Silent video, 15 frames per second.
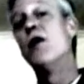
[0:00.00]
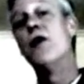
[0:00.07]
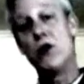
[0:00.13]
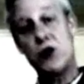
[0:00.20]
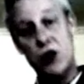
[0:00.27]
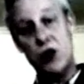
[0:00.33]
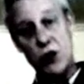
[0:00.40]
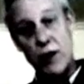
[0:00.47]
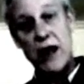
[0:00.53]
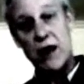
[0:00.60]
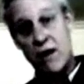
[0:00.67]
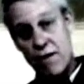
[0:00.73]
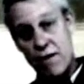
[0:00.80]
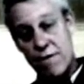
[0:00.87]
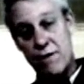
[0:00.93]
Those
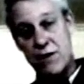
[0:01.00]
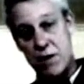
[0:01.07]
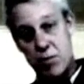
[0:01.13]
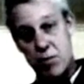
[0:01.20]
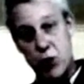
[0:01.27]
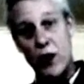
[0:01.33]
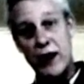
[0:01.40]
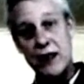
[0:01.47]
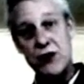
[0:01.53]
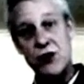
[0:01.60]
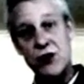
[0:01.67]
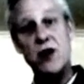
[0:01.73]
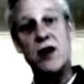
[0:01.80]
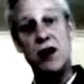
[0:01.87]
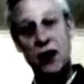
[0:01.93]
350
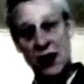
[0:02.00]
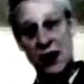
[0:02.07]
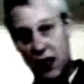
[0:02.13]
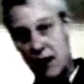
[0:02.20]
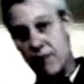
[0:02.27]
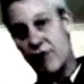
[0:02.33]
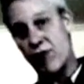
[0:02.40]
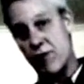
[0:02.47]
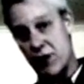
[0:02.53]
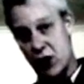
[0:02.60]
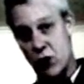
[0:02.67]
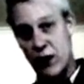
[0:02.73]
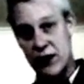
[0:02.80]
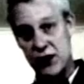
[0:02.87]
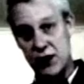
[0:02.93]
points come from
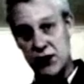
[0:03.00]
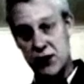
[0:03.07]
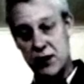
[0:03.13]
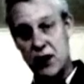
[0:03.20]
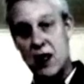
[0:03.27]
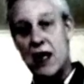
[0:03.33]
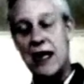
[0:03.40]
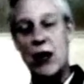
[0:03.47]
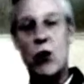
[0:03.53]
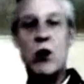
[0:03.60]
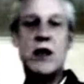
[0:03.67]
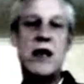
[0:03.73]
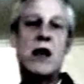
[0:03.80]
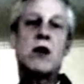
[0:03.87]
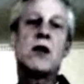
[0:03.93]
the quizzes. Now
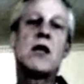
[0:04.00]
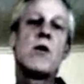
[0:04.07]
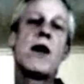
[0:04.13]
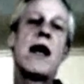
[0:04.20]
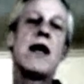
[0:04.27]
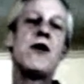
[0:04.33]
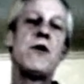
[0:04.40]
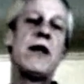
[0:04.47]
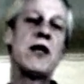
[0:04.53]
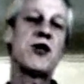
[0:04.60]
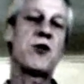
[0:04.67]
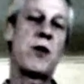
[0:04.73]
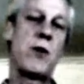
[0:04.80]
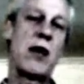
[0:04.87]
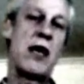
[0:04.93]
ordinarily when I do
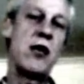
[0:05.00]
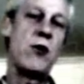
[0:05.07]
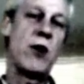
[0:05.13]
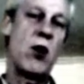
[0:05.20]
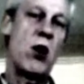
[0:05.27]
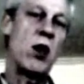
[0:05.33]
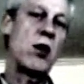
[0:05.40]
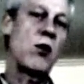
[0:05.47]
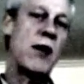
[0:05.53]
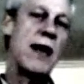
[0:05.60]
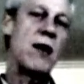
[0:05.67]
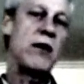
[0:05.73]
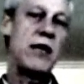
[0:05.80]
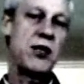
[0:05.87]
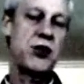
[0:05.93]
history, when I do an
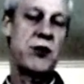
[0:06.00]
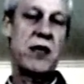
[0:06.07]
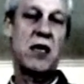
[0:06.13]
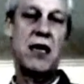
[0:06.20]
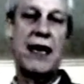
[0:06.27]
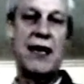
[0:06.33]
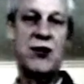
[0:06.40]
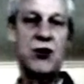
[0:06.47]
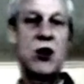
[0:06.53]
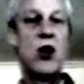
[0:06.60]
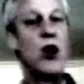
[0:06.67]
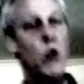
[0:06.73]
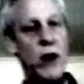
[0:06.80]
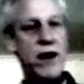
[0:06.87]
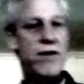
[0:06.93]
on-ground history class,
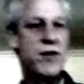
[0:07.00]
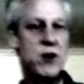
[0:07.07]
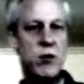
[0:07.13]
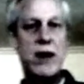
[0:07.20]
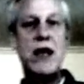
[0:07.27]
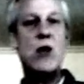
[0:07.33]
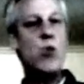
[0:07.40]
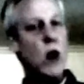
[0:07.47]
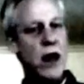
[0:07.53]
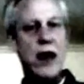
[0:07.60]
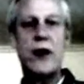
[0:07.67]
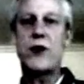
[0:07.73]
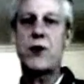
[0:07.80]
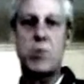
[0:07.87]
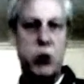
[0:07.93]
we have 3
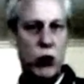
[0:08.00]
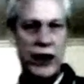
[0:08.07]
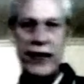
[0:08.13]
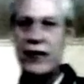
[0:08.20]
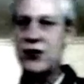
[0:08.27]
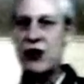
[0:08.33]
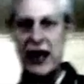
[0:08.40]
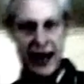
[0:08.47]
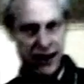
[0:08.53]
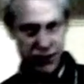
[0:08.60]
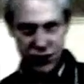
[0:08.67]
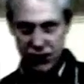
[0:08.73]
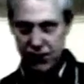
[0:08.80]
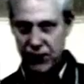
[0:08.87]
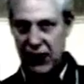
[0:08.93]
100-point
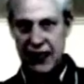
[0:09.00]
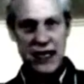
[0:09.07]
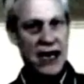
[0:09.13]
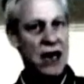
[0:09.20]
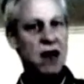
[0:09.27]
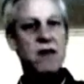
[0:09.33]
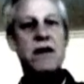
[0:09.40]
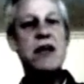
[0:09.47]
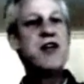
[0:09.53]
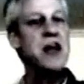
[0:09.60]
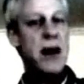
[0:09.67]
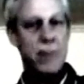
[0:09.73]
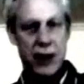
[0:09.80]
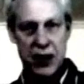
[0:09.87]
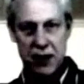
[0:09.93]
exams at the end of each
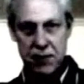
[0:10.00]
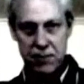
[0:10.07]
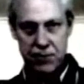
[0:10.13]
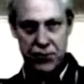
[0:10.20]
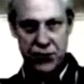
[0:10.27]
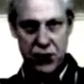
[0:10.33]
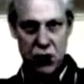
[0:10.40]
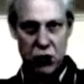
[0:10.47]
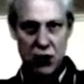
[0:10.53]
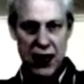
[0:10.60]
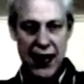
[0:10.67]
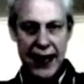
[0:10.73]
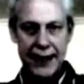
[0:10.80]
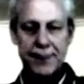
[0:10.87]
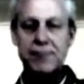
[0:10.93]
epoch.
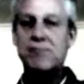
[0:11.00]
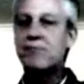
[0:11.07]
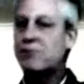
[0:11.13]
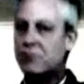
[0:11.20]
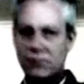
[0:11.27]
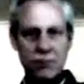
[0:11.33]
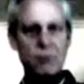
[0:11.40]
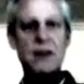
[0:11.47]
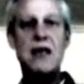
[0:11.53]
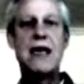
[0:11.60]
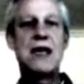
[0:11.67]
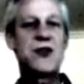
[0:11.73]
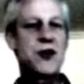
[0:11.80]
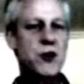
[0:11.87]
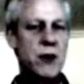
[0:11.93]
Okay?
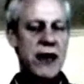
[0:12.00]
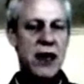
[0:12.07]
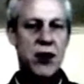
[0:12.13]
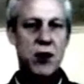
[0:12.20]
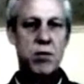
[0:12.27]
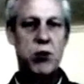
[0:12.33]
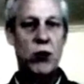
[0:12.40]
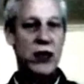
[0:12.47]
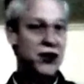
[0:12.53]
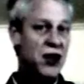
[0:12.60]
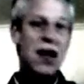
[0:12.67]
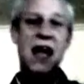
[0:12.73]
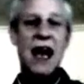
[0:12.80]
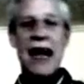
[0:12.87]
That's 300 points.